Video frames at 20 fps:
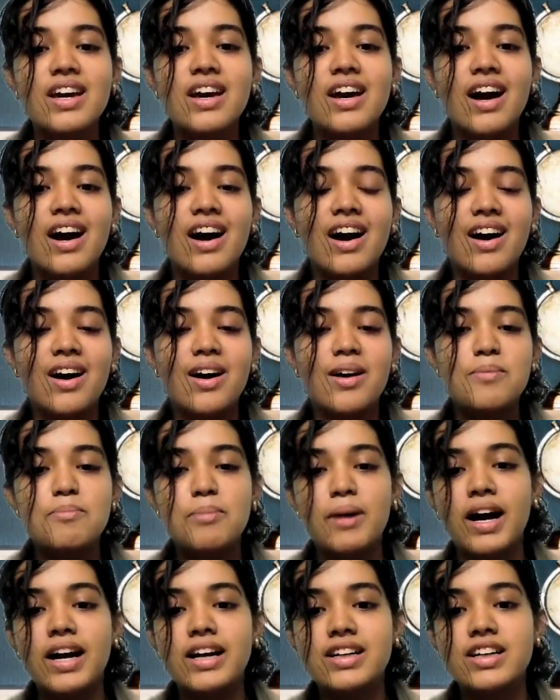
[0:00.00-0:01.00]

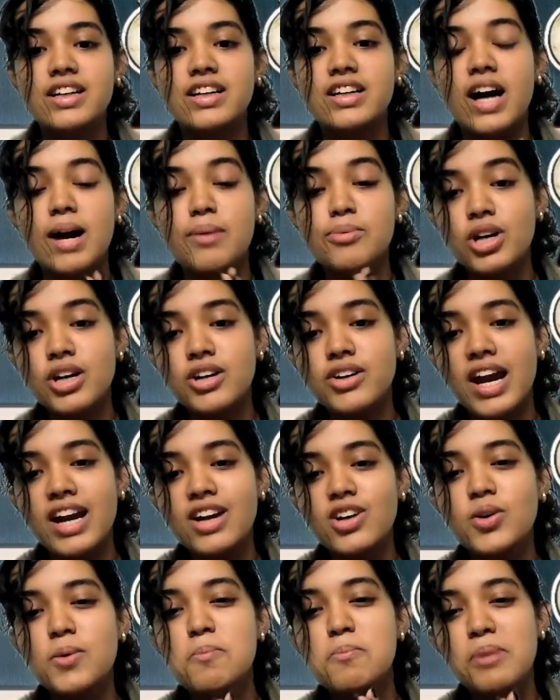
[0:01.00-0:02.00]
But I'm gonna try
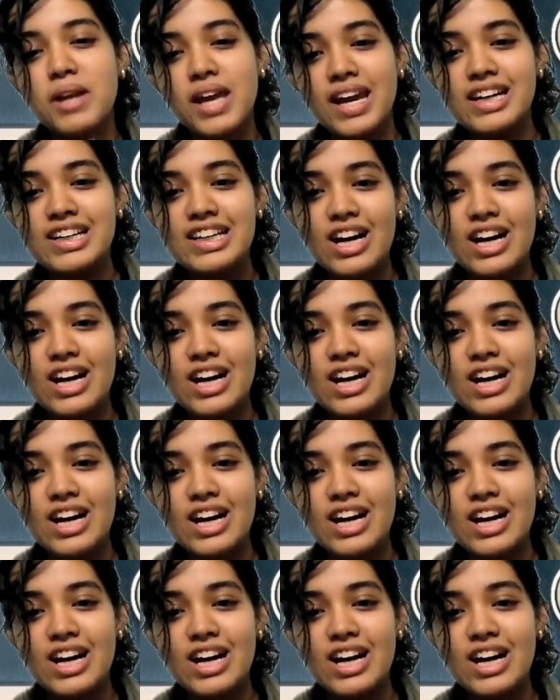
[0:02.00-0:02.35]
to break